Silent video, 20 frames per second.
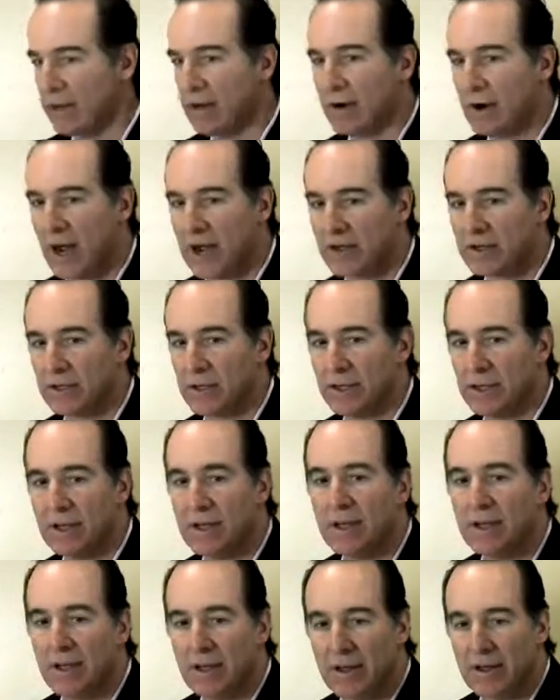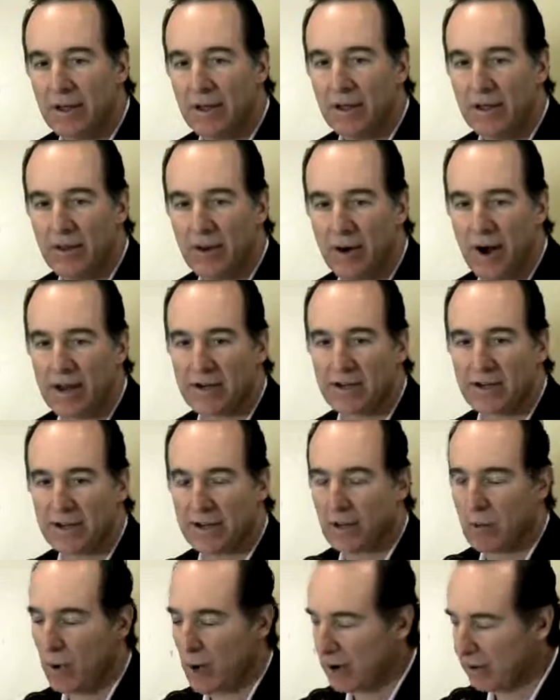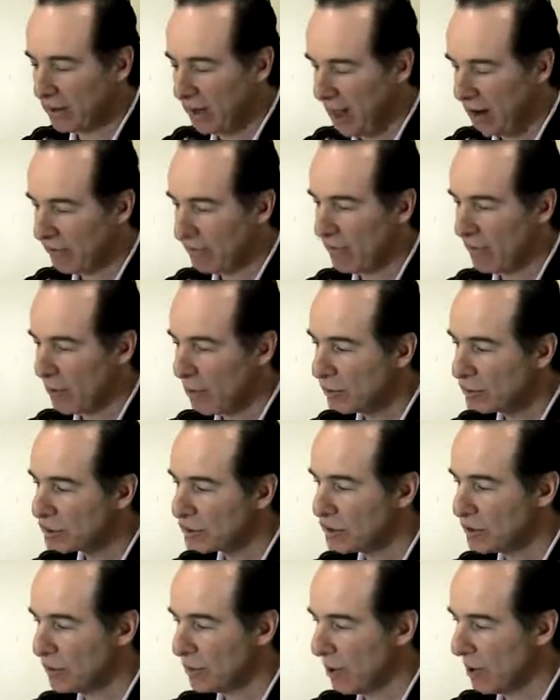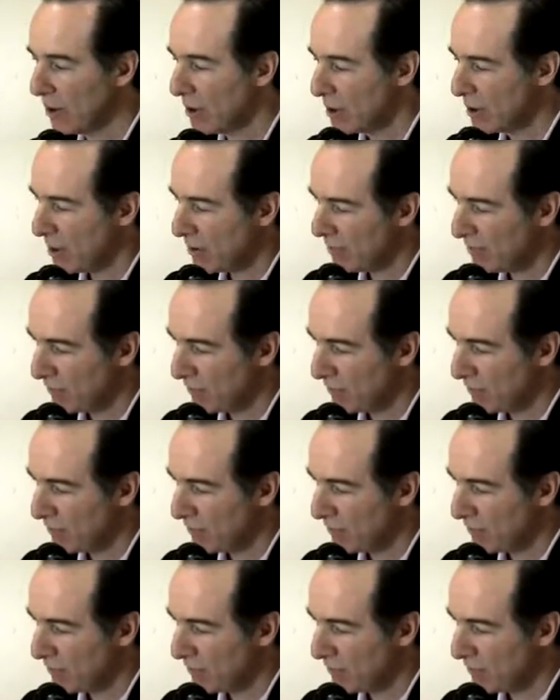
and there are actually quite a lot of folks who are